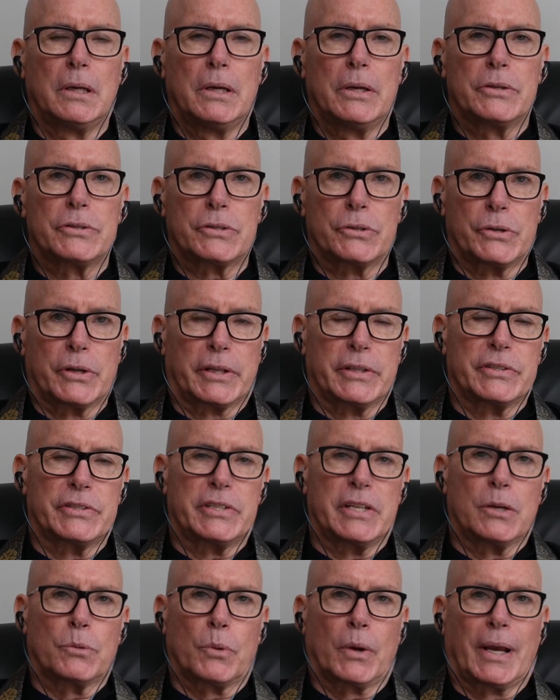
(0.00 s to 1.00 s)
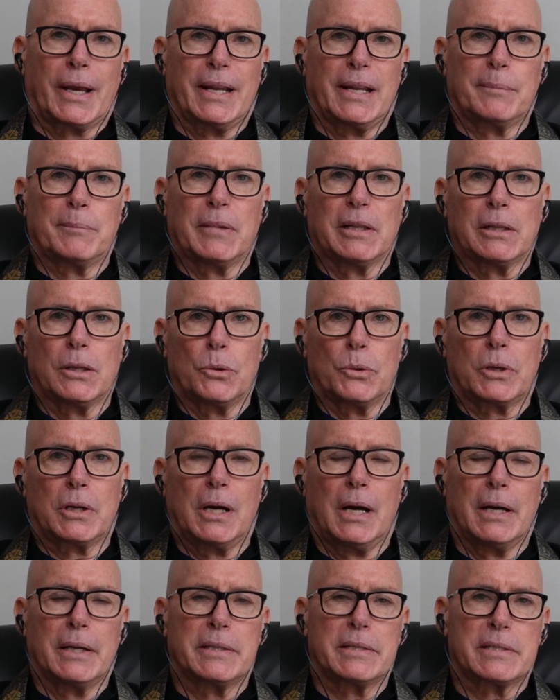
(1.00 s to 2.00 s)
So you can see we're getting below
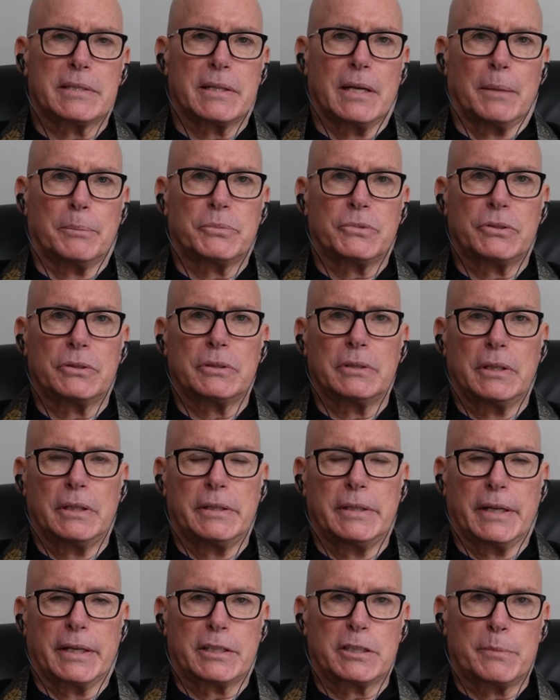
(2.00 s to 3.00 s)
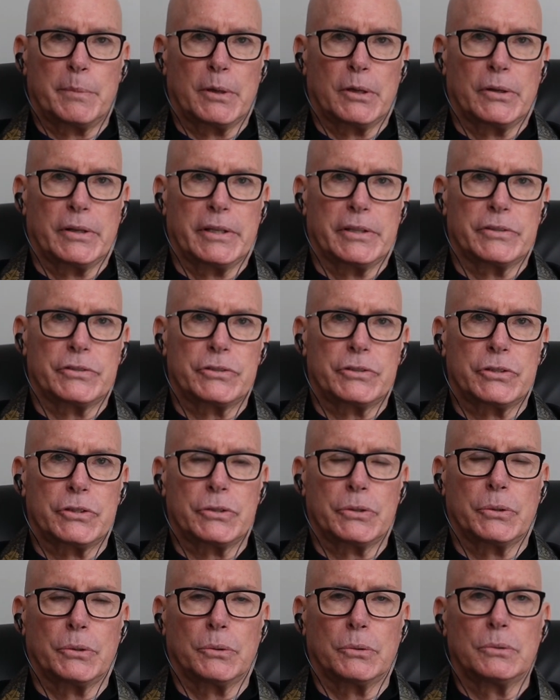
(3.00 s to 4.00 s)
concept in the experience
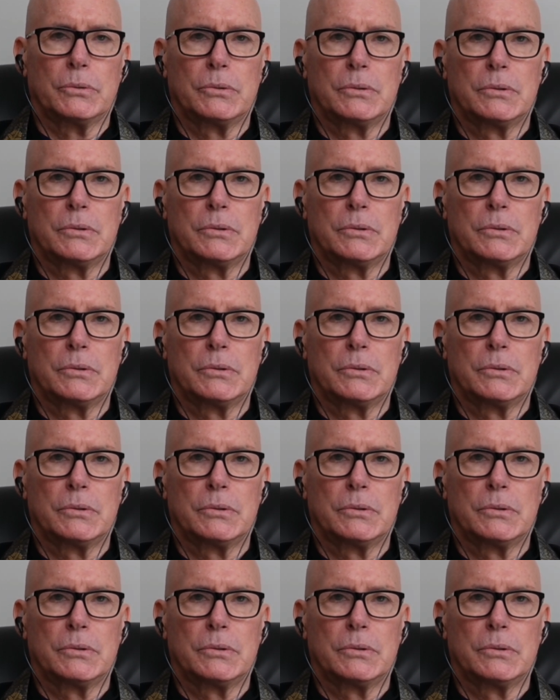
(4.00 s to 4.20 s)
too.